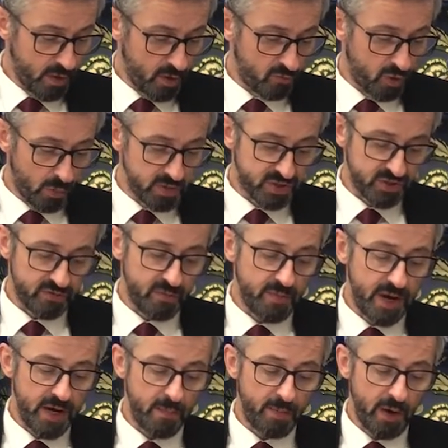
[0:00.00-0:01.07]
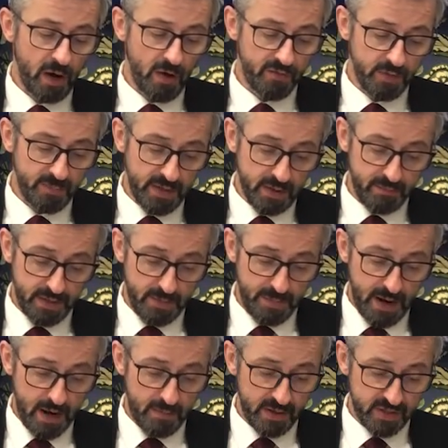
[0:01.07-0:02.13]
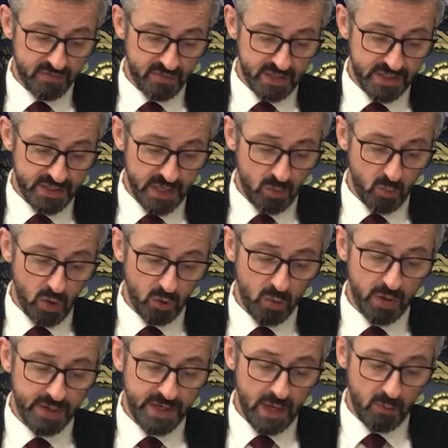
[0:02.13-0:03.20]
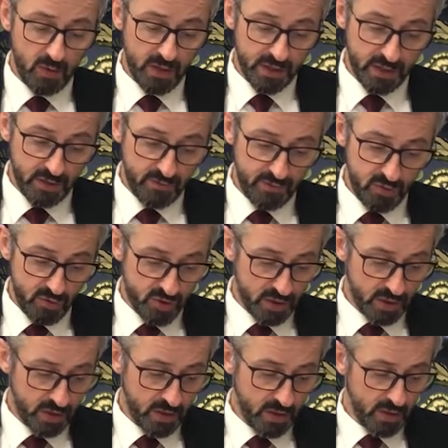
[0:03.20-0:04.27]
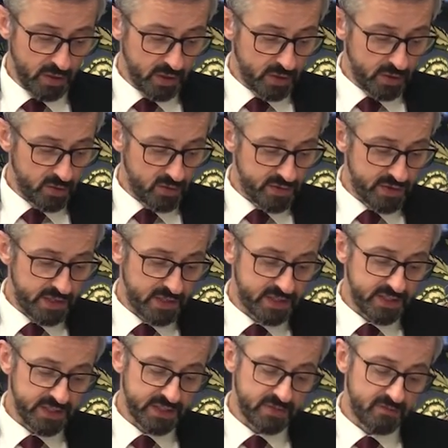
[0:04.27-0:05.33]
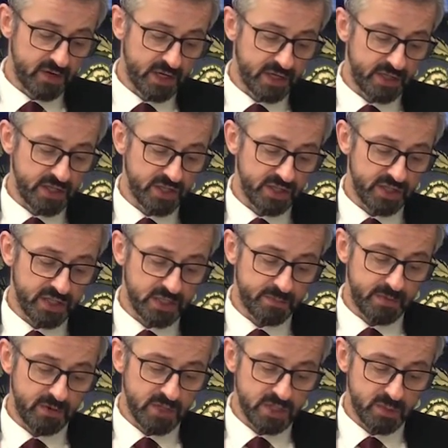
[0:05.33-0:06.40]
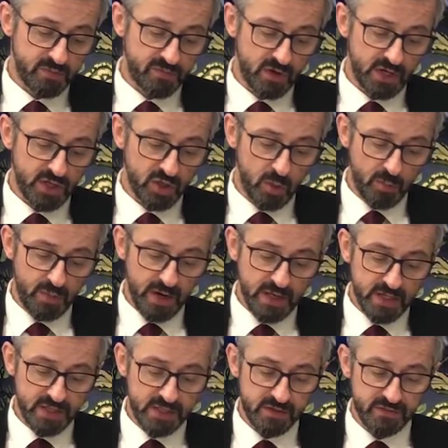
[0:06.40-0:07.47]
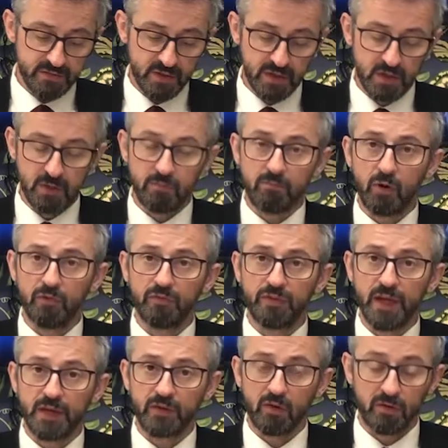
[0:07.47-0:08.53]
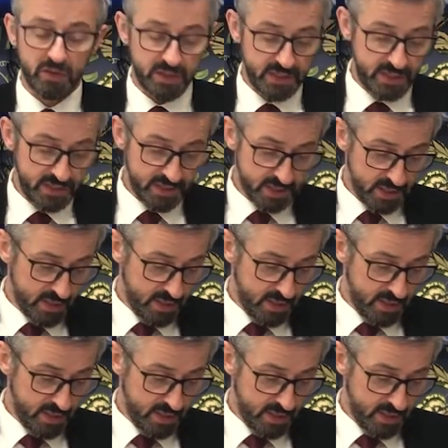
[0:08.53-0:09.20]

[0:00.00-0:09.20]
Robertson remain a part of the BNP Paribas Real Estate Worldwide Network in the future, using the existing recognition and experience to provide comprehensive, modern technologies